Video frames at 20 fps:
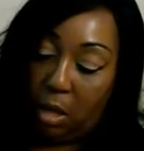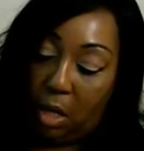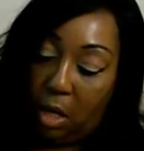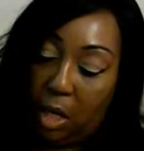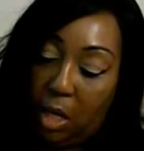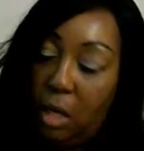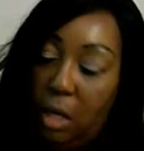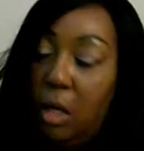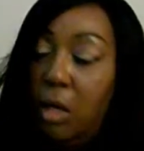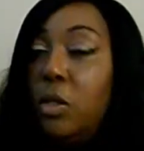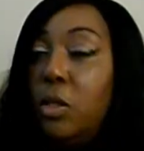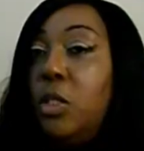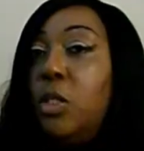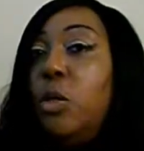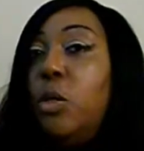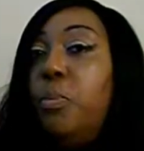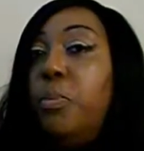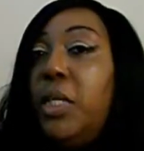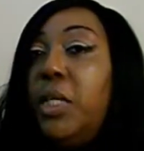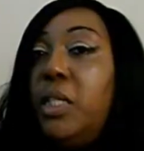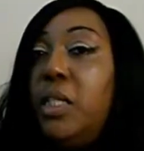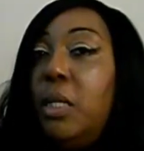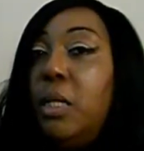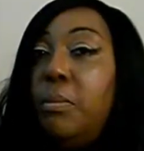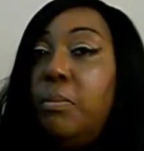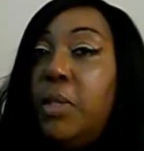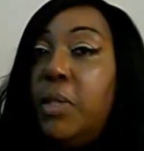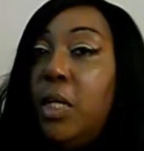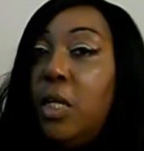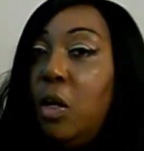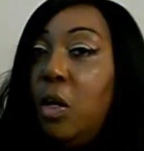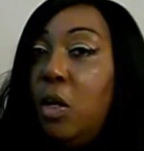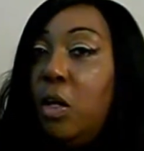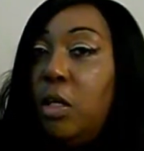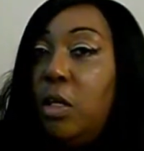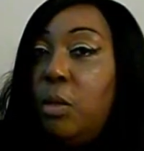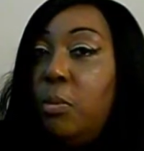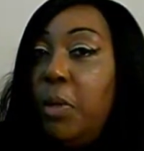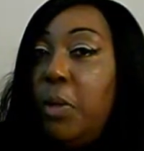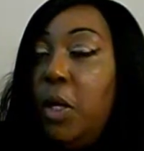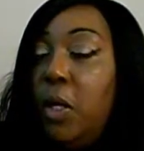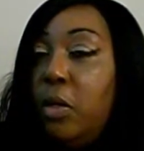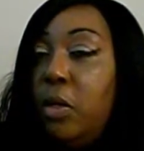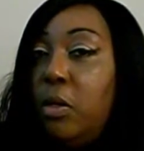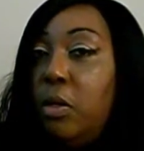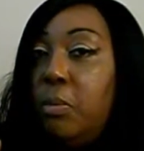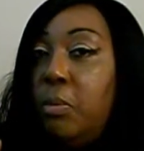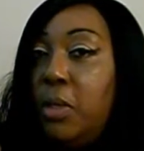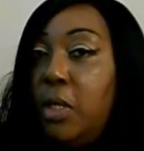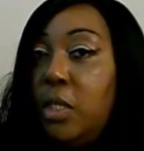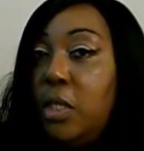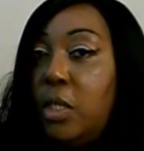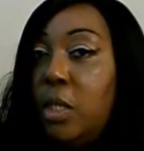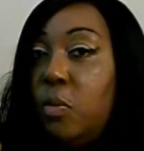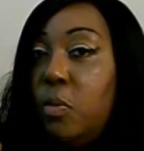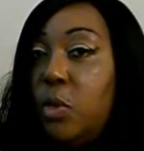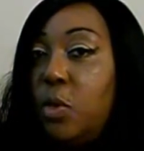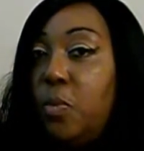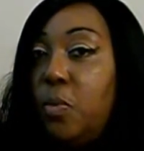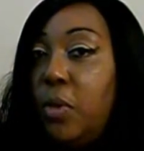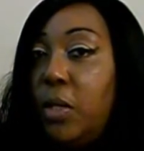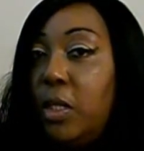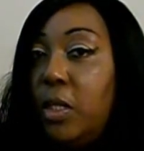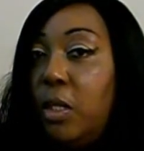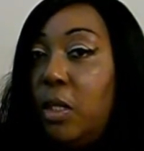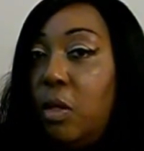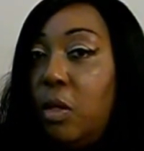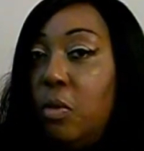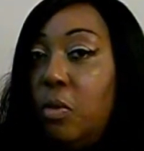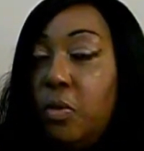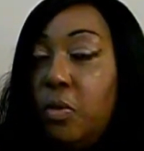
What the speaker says: And I also picked up the garlic powder because I was running low